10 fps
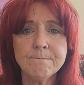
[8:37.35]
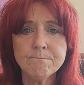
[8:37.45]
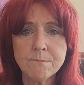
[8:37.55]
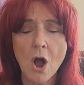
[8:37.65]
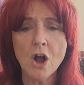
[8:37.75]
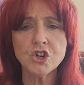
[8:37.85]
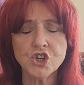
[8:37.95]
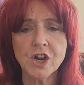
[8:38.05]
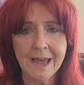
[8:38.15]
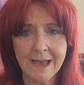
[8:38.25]

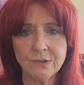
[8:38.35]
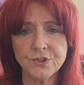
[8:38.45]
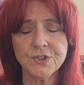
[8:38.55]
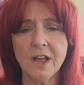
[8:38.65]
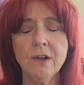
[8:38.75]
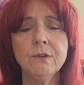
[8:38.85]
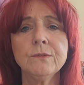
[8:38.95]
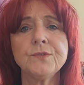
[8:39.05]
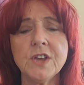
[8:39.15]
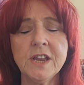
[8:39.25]
marshal
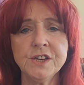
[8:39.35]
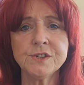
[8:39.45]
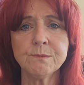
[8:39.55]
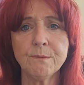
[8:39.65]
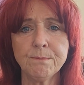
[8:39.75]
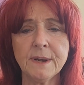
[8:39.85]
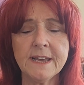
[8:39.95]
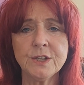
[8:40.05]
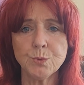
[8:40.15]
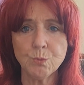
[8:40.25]
ourselves into a
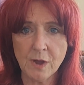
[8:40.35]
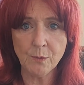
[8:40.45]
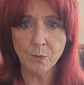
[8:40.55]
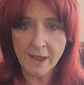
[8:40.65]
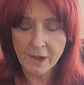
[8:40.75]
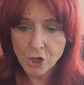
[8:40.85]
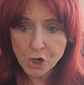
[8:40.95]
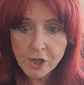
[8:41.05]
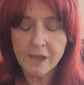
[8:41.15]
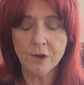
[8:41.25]
place where we're
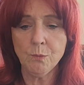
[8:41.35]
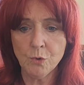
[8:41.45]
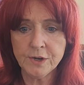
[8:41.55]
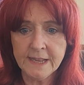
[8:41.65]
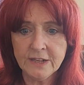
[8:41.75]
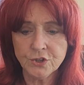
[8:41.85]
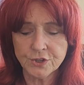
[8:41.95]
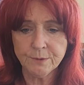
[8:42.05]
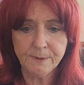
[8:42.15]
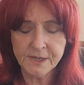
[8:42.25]
looking at what needs
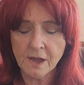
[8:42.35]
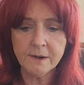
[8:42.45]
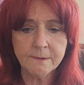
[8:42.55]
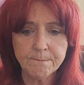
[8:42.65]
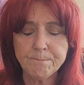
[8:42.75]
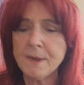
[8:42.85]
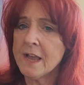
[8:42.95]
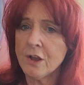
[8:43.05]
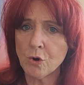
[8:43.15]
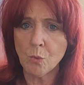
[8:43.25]
to be done and
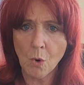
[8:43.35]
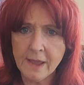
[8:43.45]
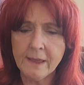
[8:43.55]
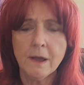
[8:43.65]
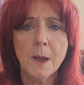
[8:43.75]
being quite,